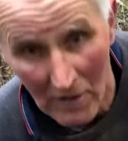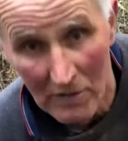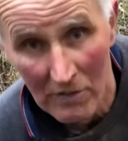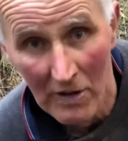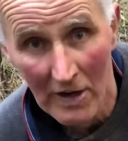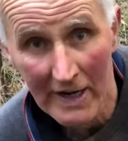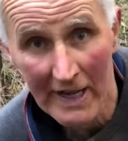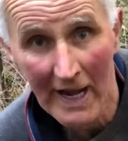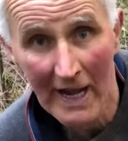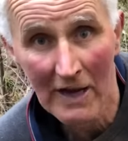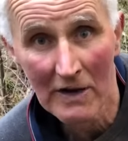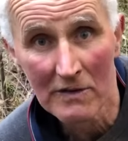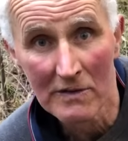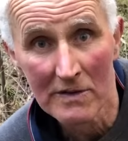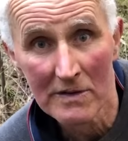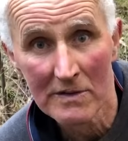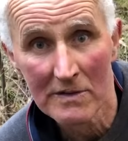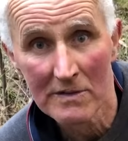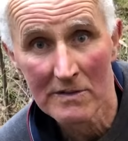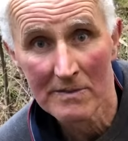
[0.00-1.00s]
Right out. Right,
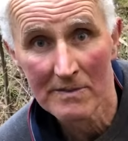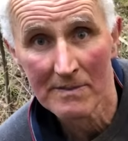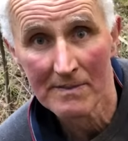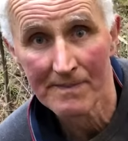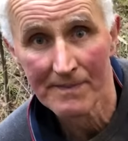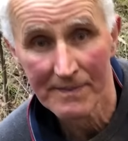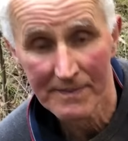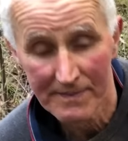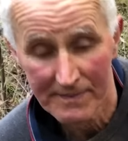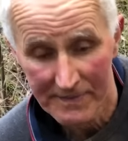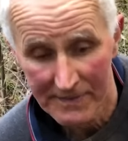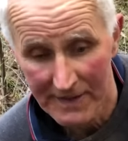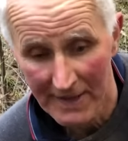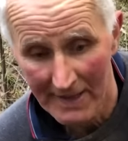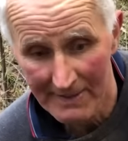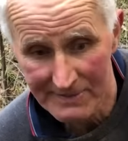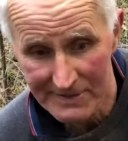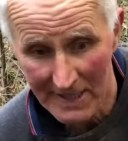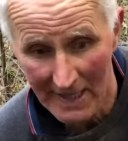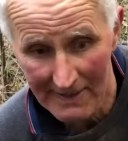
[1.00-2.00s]
we'll catch you next time.
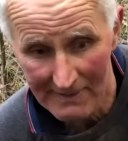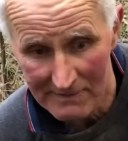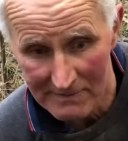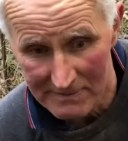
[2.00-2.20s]
Thumbs up.